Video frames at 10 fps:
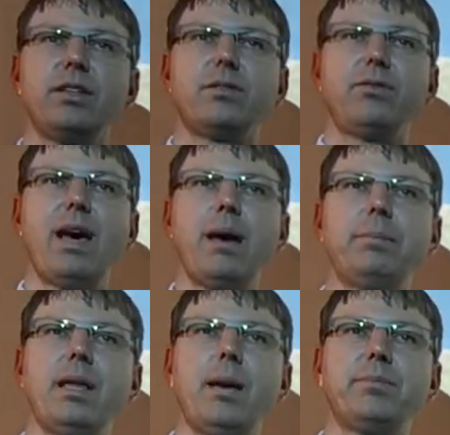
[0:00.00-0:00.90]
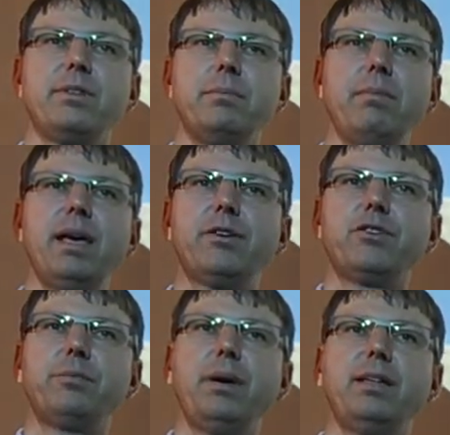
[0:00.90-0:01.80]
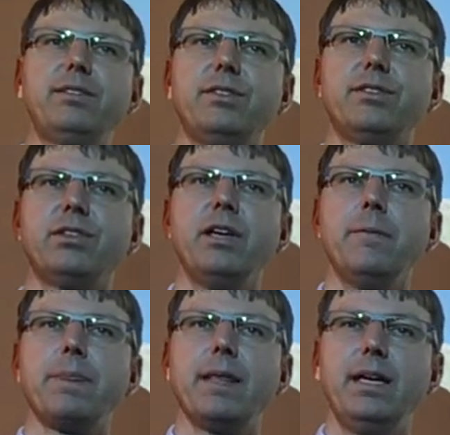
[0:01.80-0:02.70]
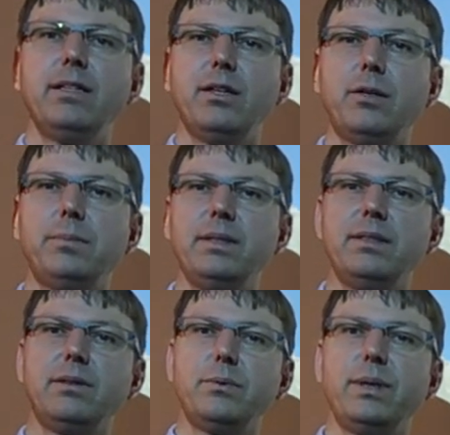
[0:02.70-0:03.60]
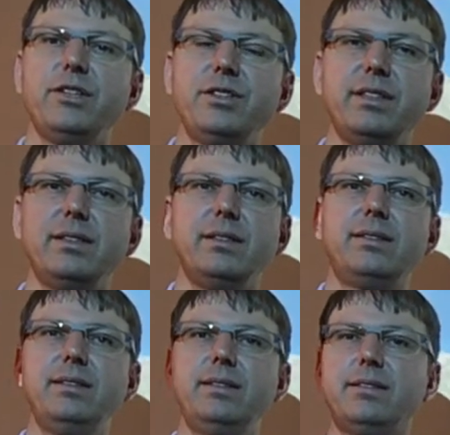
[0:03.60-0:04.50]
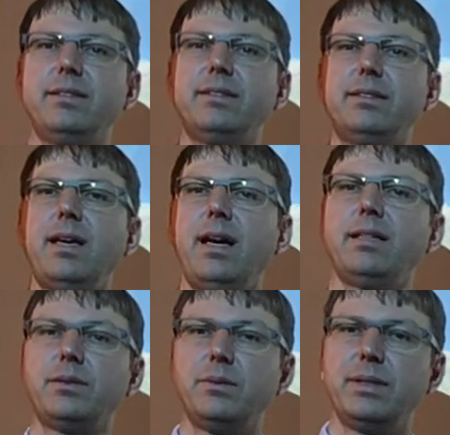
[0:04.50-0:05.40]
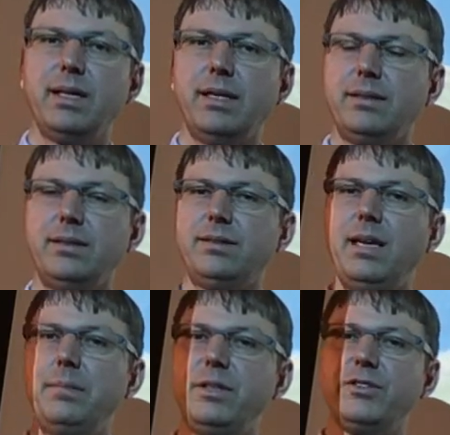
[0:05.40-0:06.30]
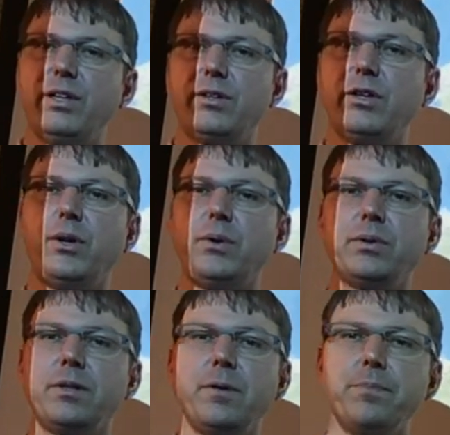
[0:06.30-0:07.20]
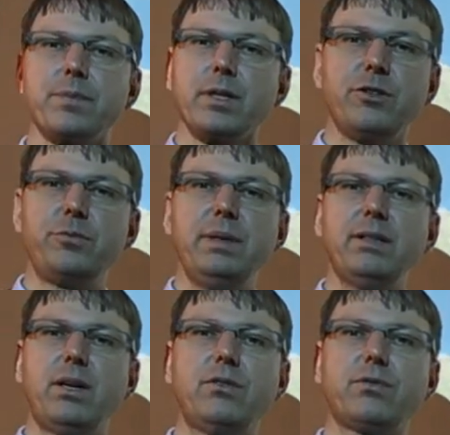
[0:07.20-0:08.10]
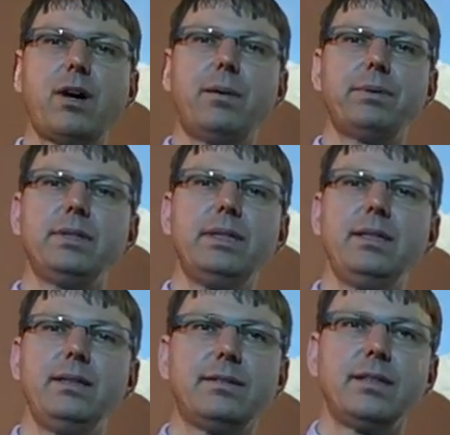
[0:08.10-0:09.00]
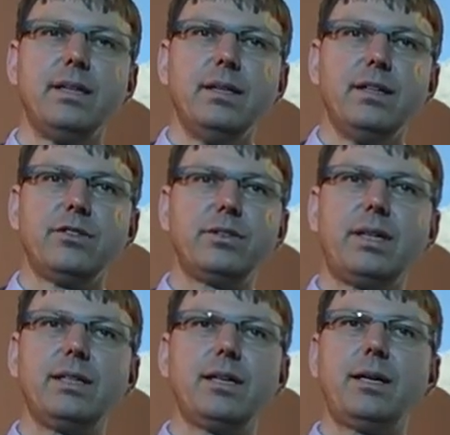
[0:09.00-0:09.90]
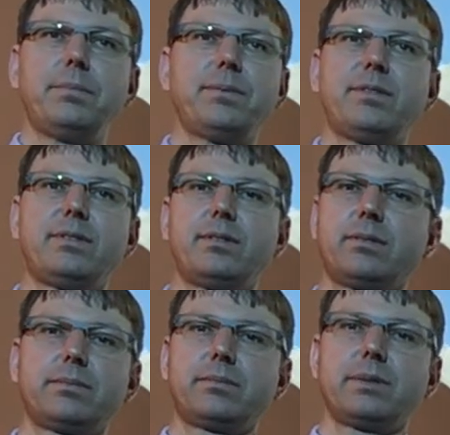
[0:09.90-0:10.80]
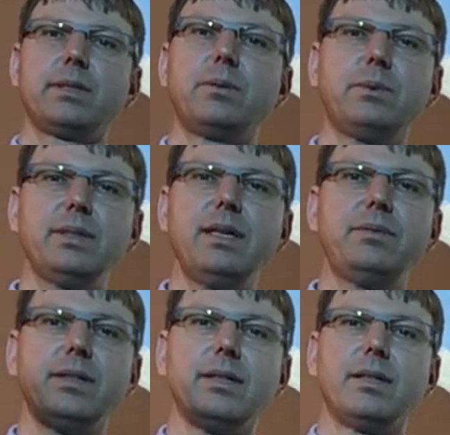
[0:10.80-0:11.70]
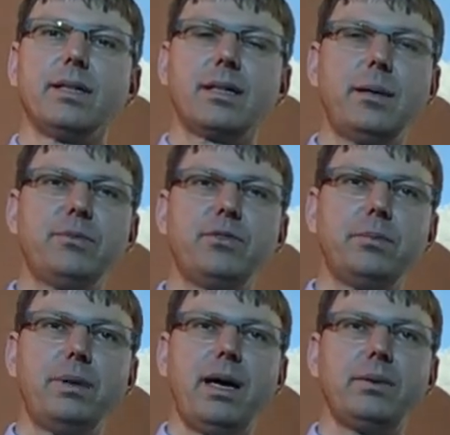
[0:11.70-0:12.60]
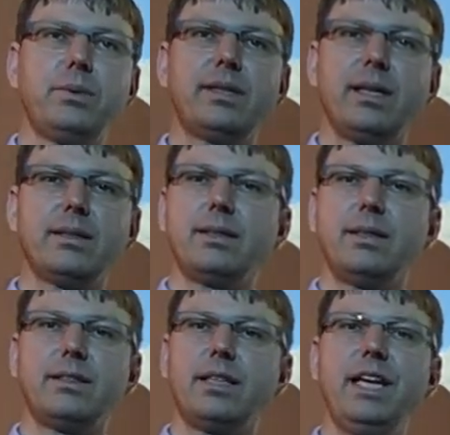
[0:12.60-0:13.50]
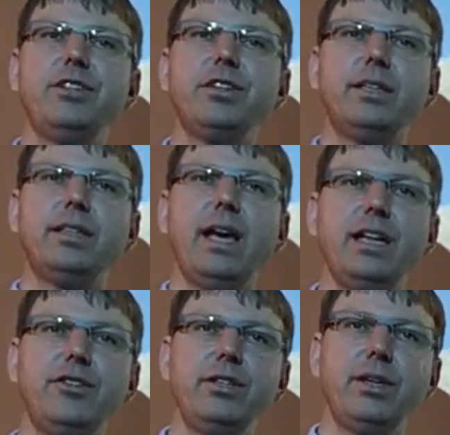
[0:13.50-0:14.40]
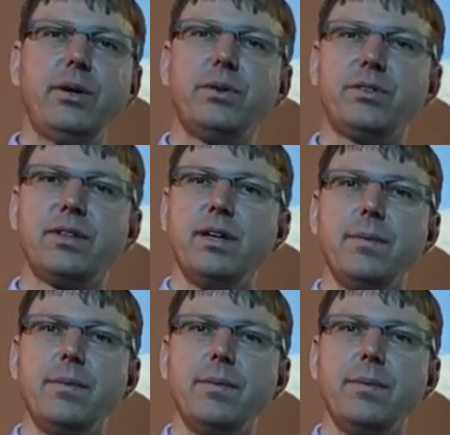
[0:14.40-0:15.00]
in fab labs, in maker spaces, in open innovation, in citizen science. We can establish our own spin-off companies, startups, whatever comes to mind. We can engage in NGOs.